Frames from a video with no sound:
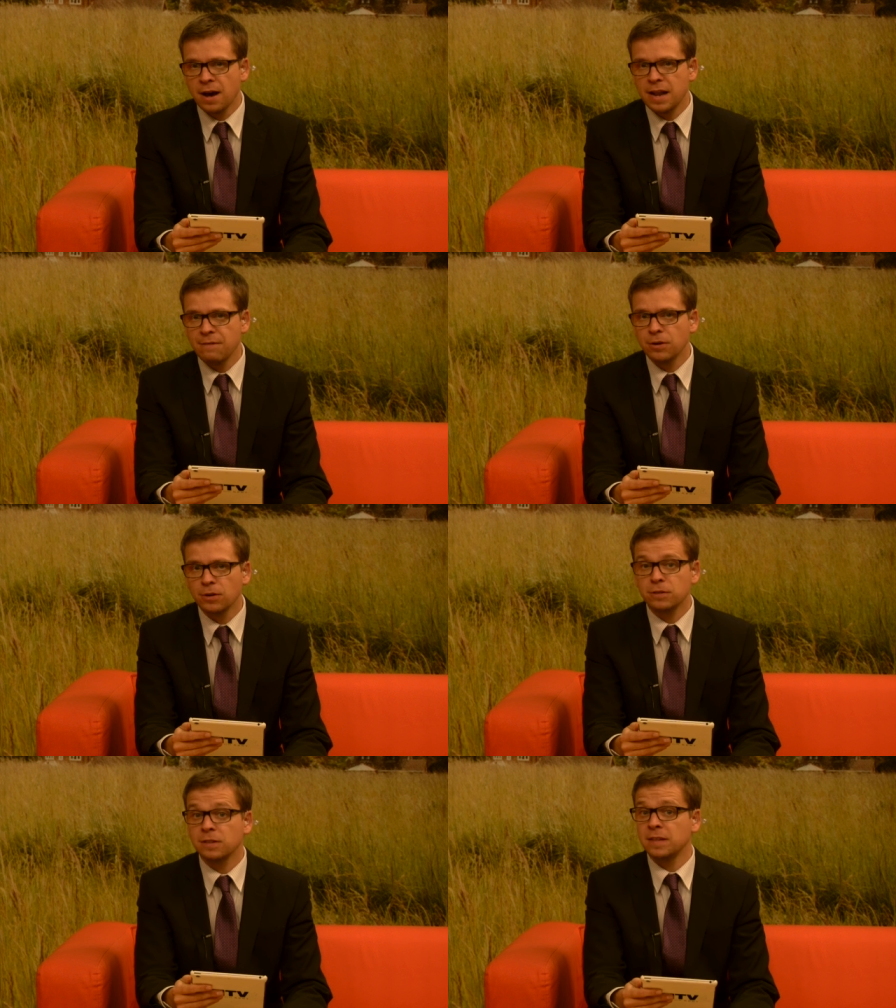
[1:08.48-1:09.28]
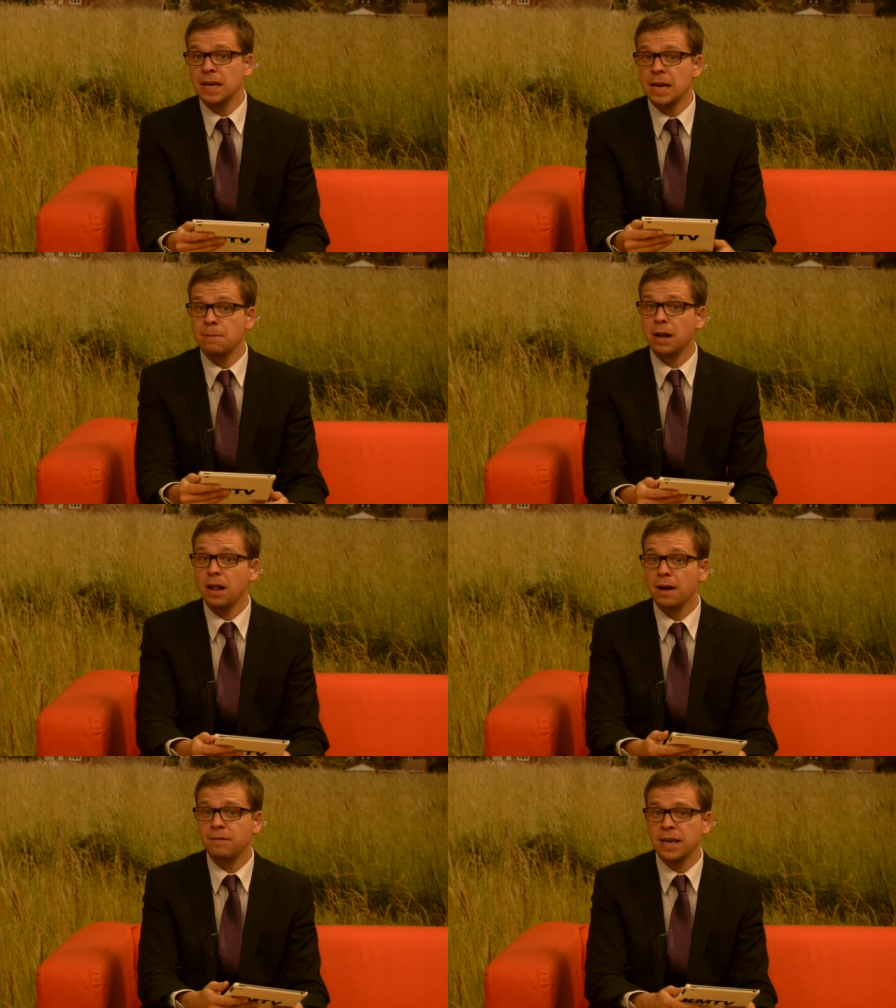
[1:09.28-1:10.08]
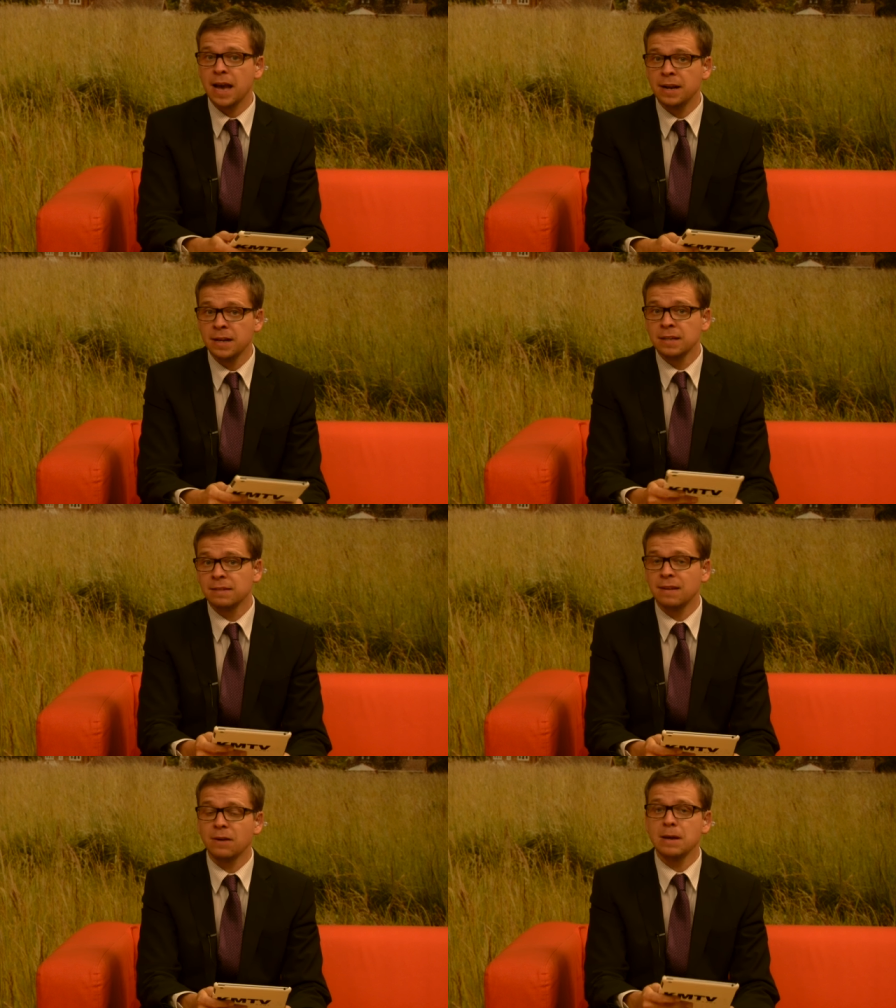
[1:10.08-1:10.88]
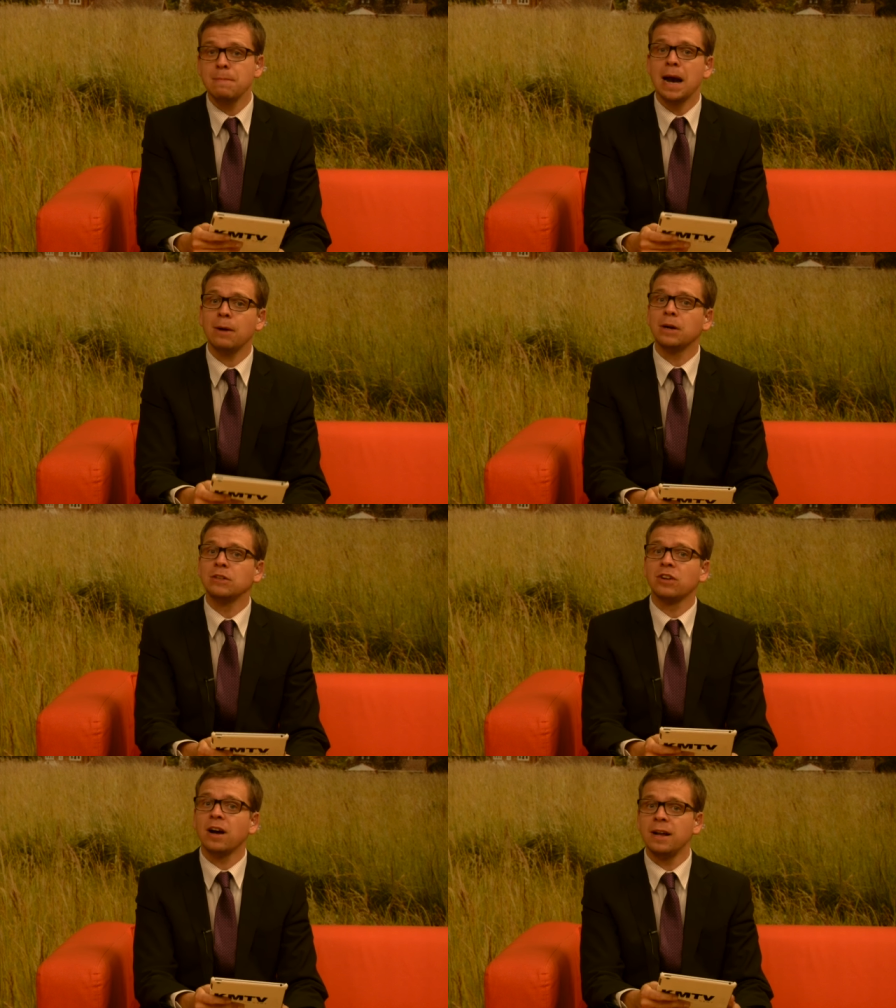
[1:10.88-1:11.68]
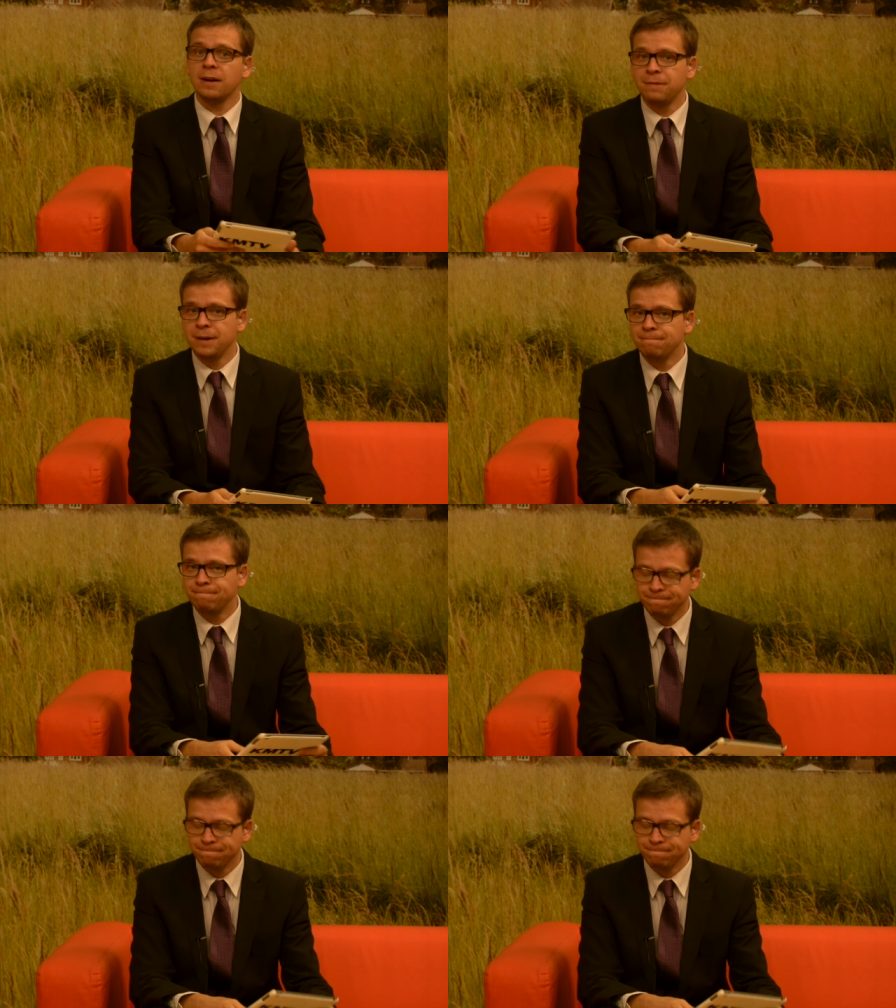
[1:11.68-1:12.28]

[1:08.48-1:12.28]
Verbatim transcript: I never got to see him alive again to tell him how much I love him.